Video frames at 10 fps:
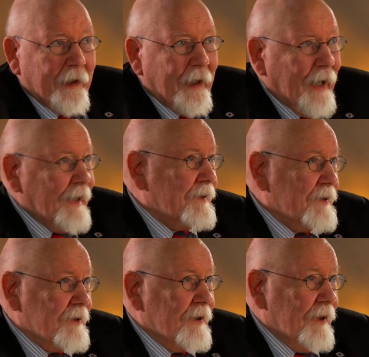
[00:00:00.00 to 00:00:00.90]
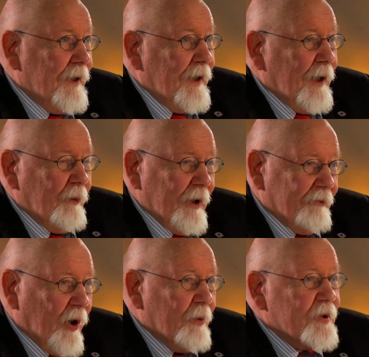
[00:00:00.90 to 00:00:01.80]
and We have
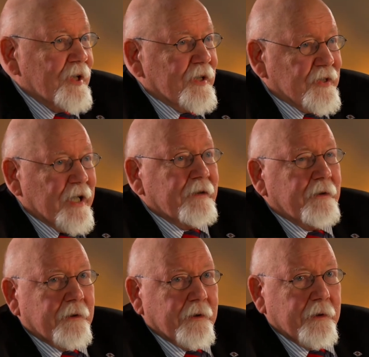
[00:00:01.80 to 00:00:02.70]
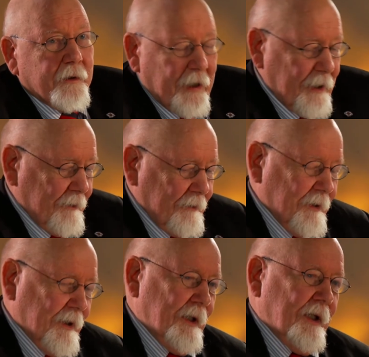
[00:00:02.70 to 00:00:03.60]
always excelled
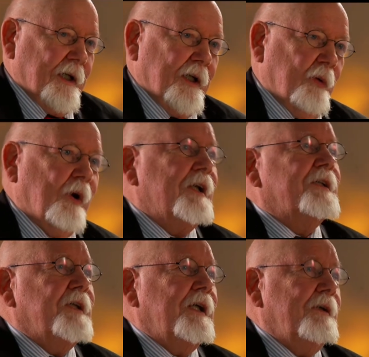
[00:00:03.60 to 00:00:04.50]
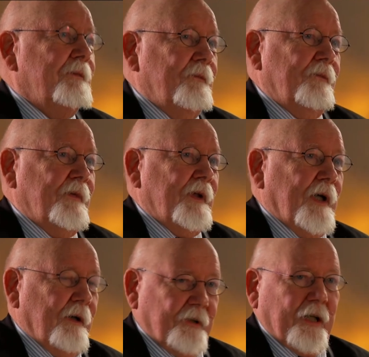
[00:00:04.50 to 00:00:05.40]
in quality
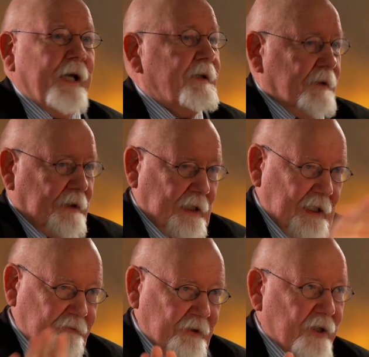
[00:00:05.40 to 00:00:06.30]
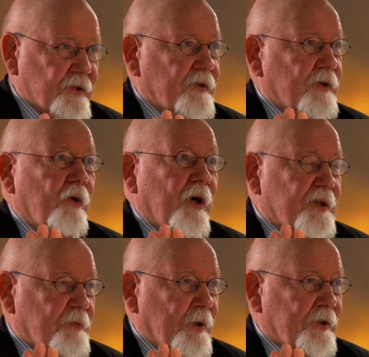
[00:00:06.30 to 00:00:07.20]
of the light, evenness, no
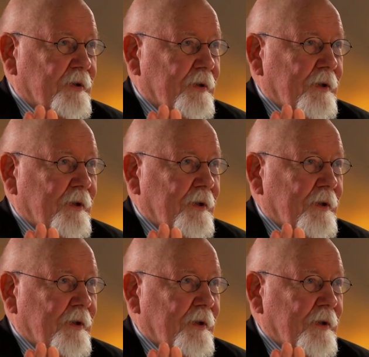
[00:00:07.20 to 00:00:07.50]
hotspot,